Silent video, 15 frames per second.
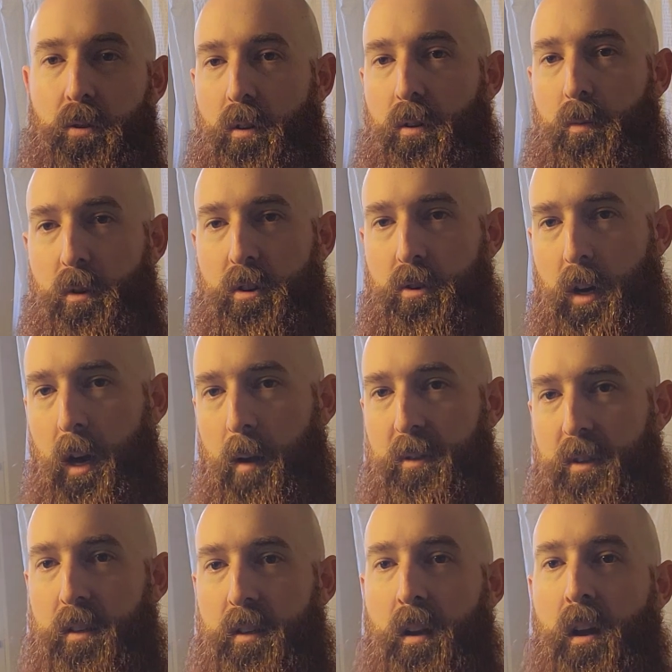2 to 3
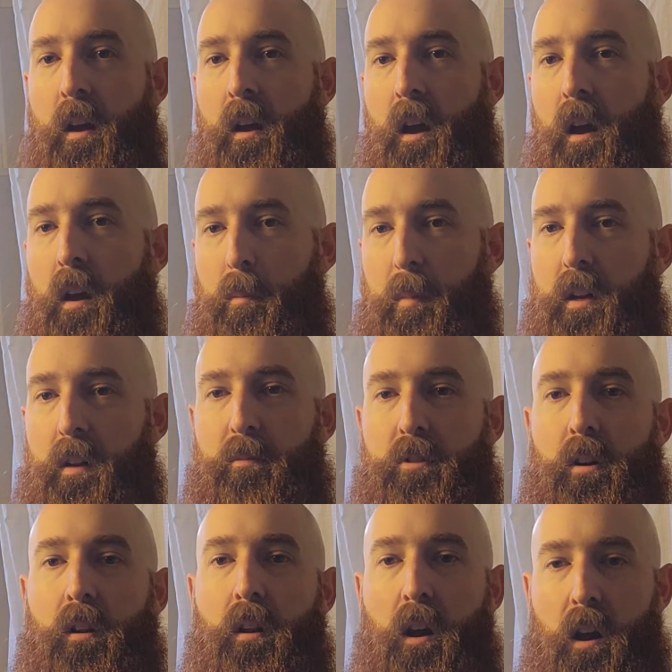drops. Medium
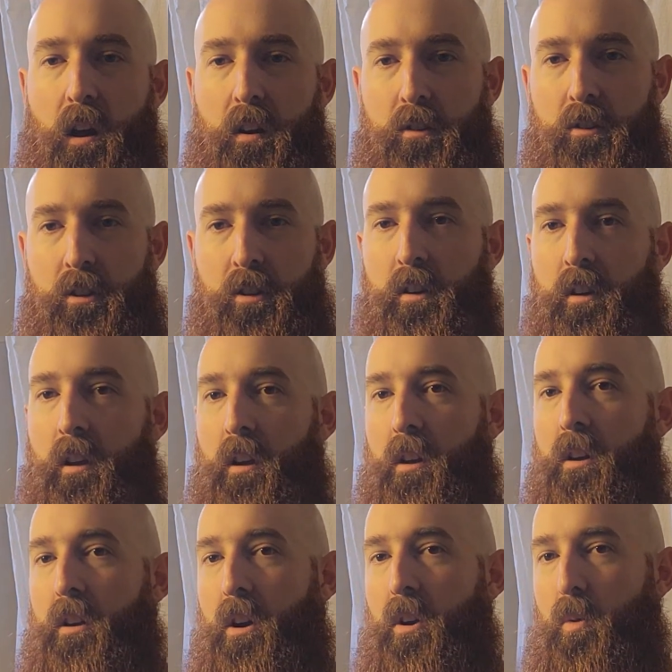to large,
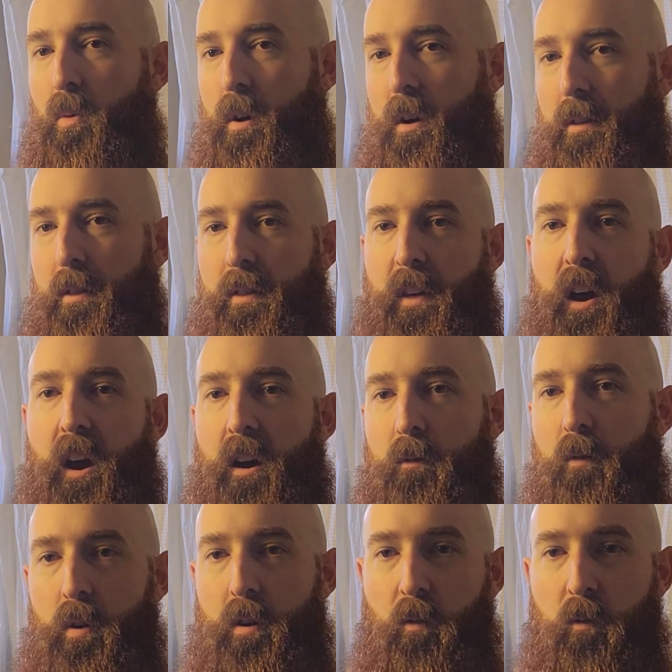go with
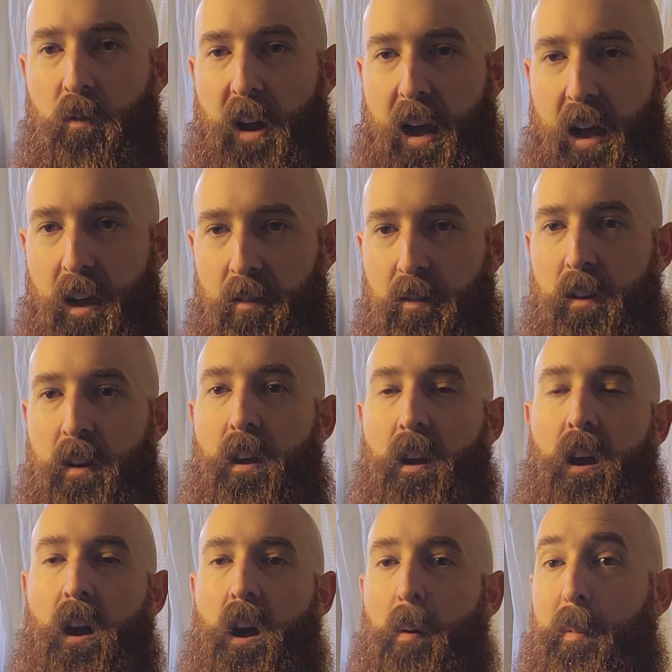4 to 5.
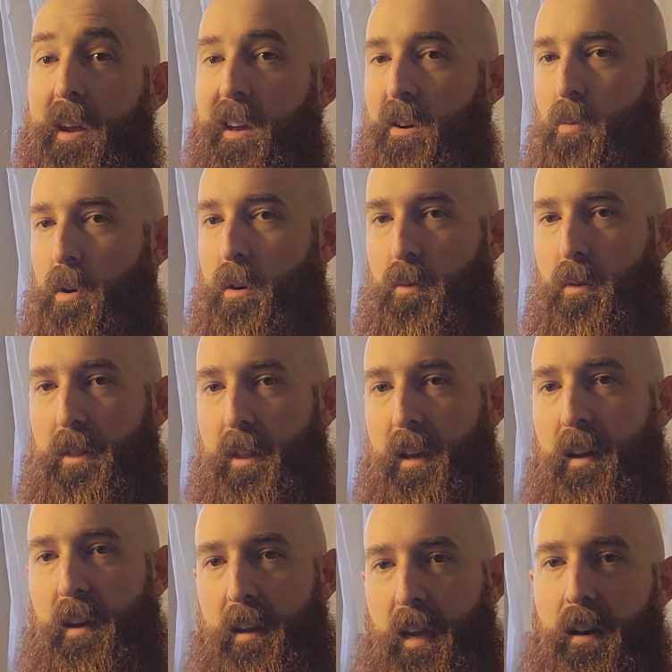And kind of work with
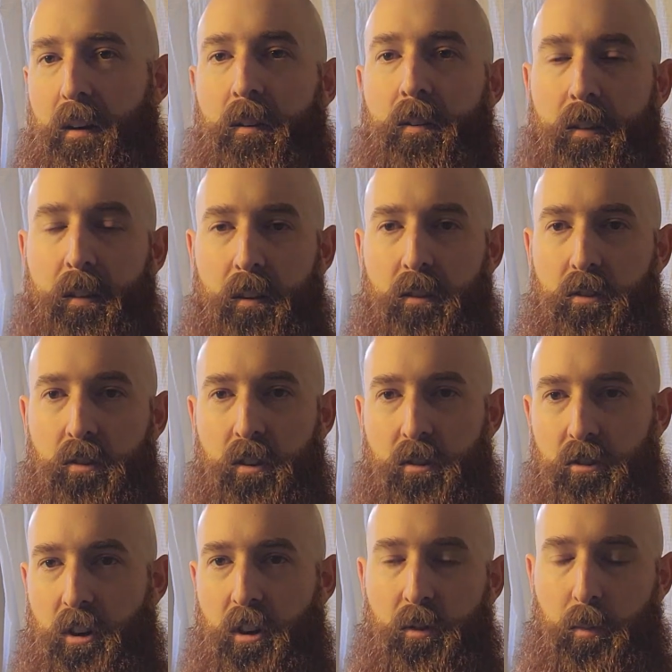it. Again, the
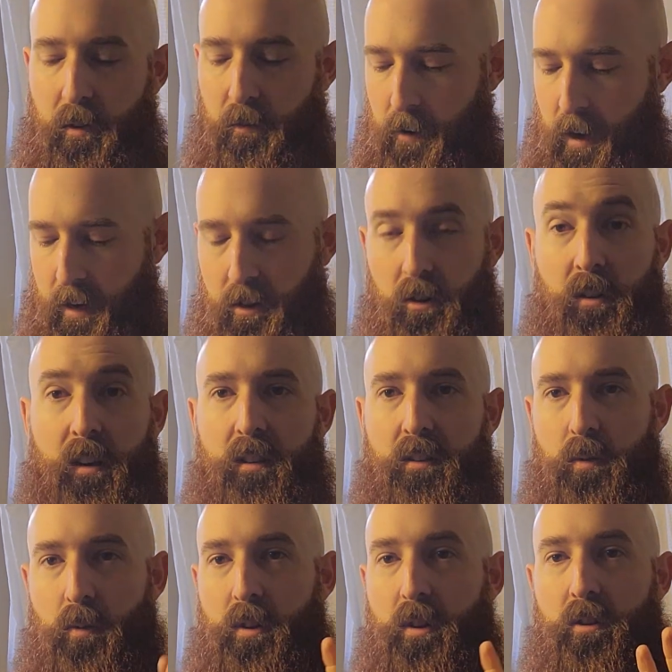judgment factor
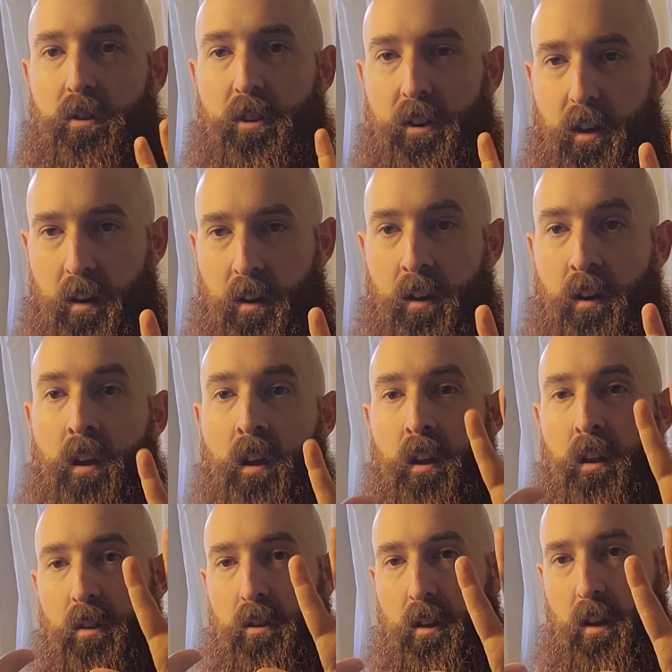is when you're done,
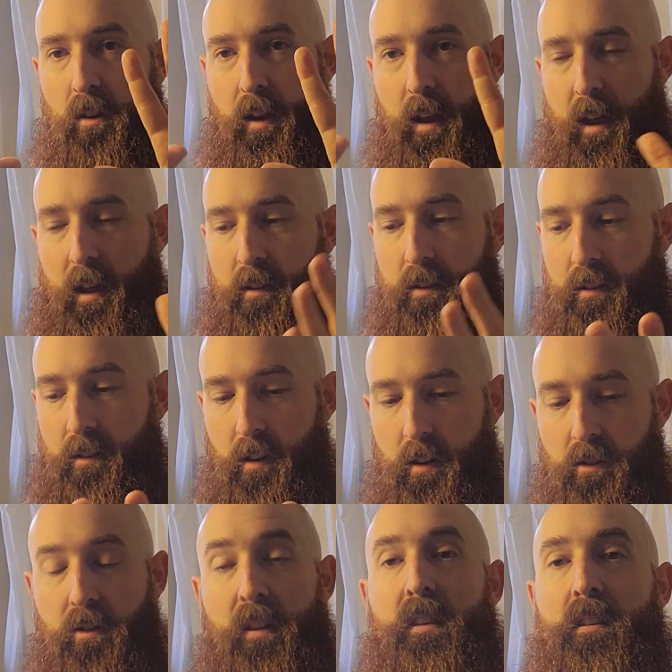look at your hands.
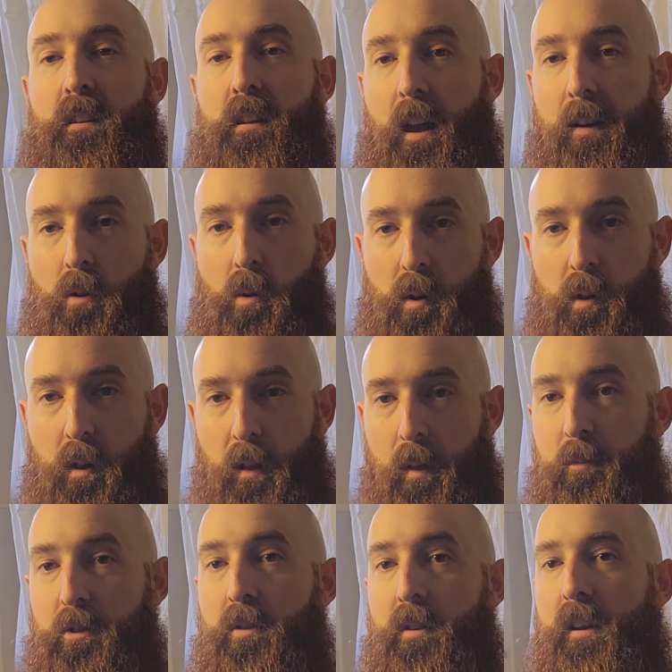Do they still have oil,
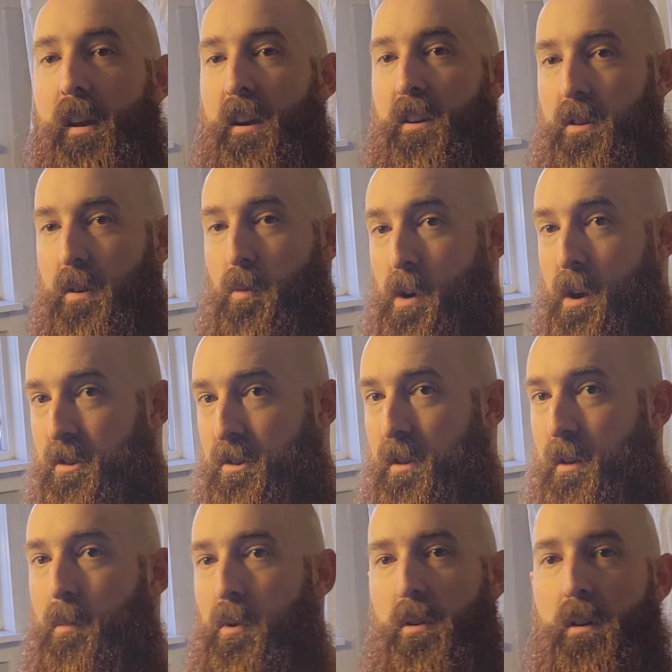and do you need to actually wash
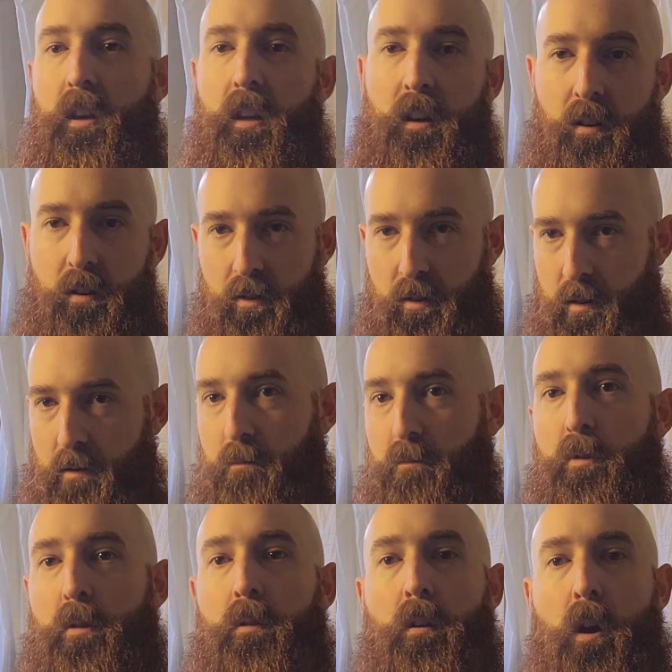them, or can you just
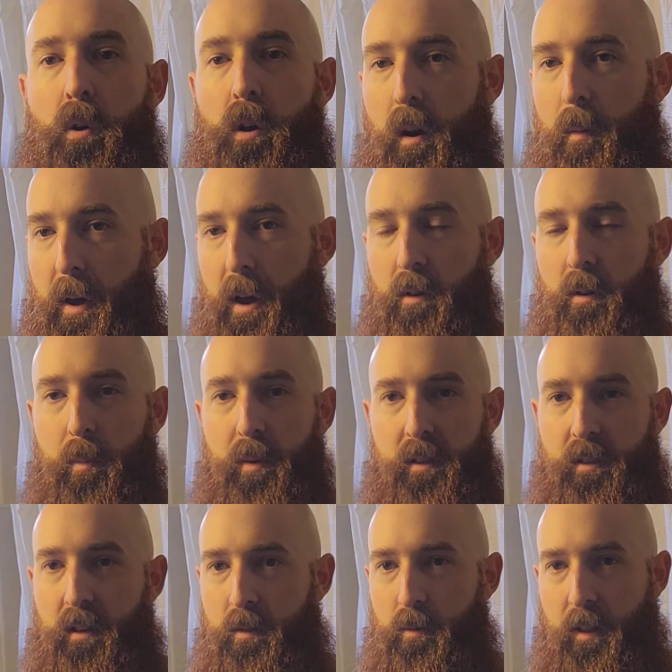go on about your
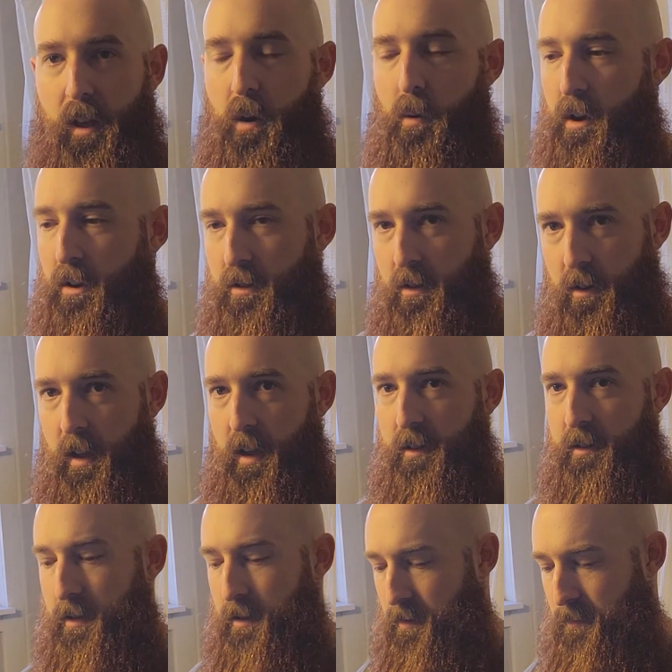business without washing your
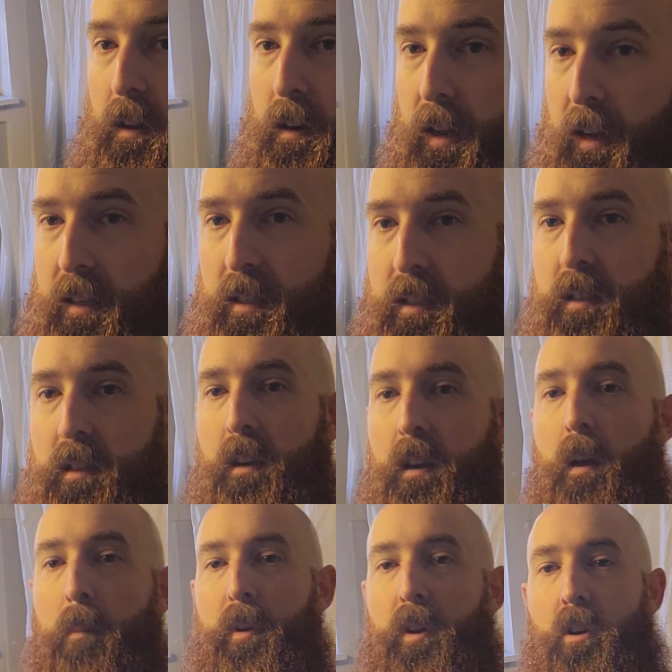hands? Next,
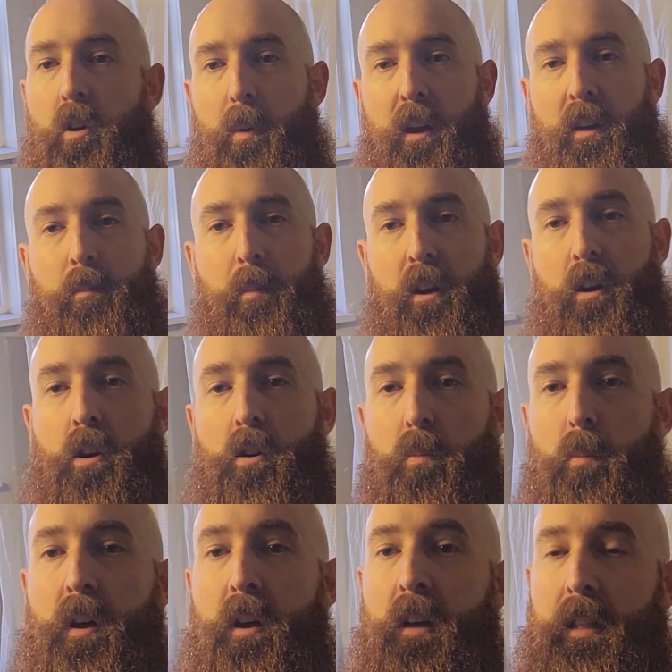I'm going to go back to my
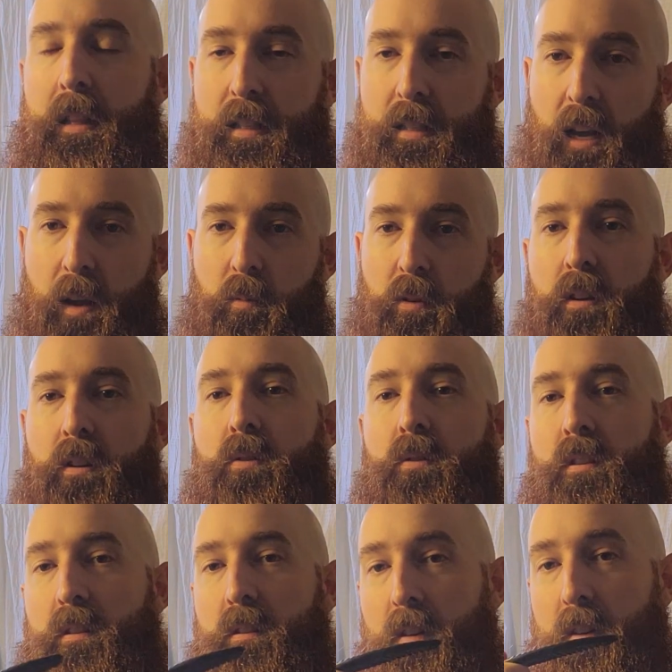comb. This time we're going to do
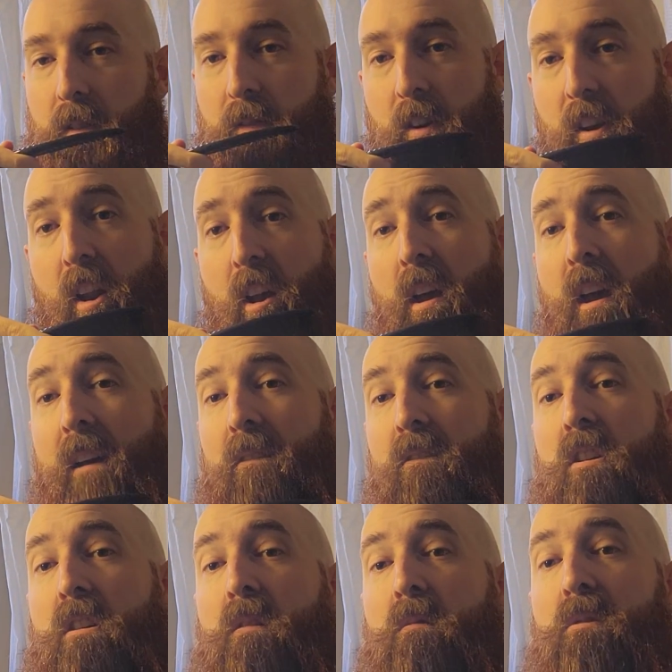this a little different.
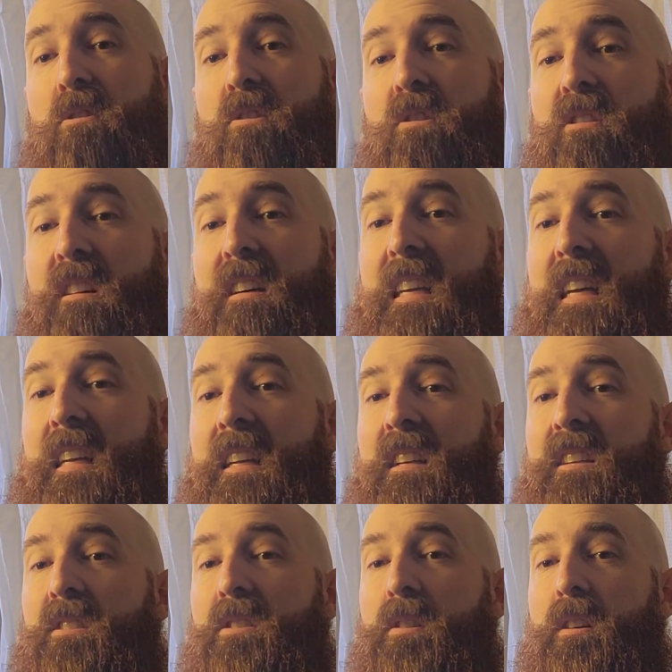Every comb stroke, again,
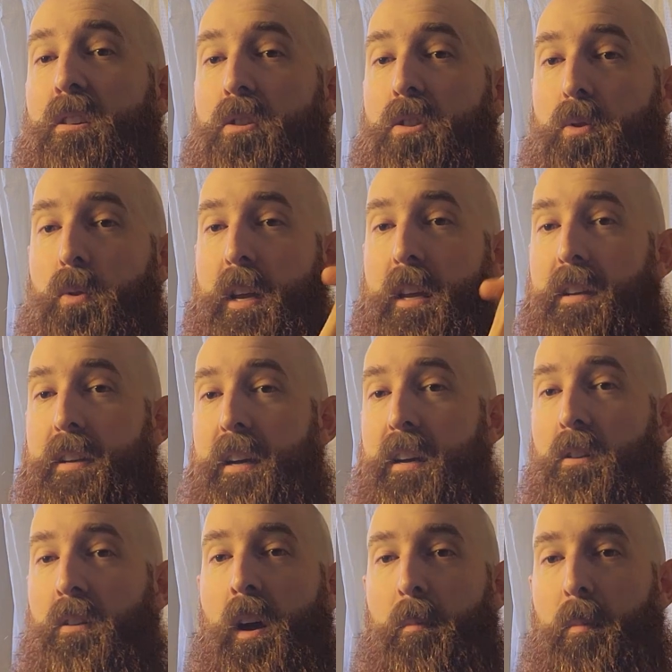is going straight
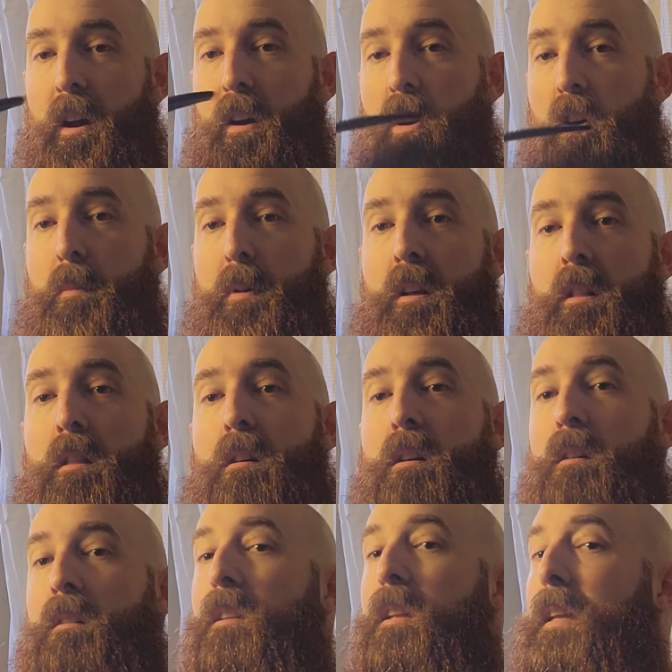down. I'm not combing
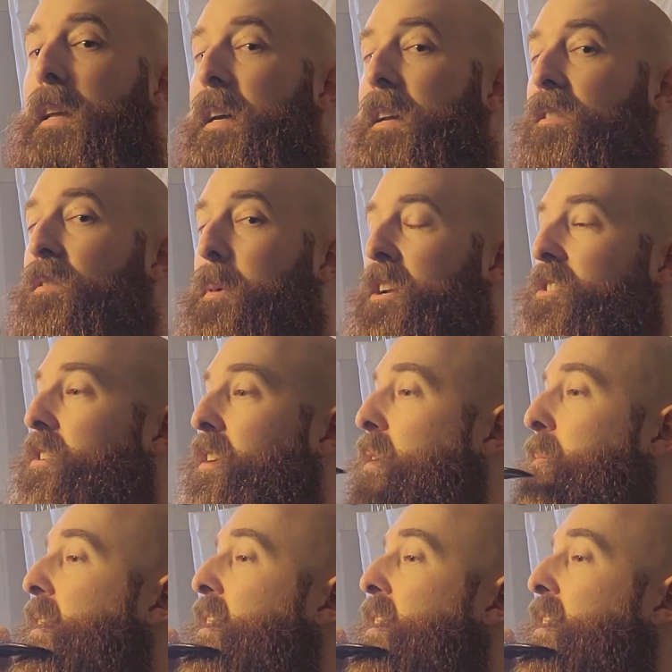along the line of my chin. I'm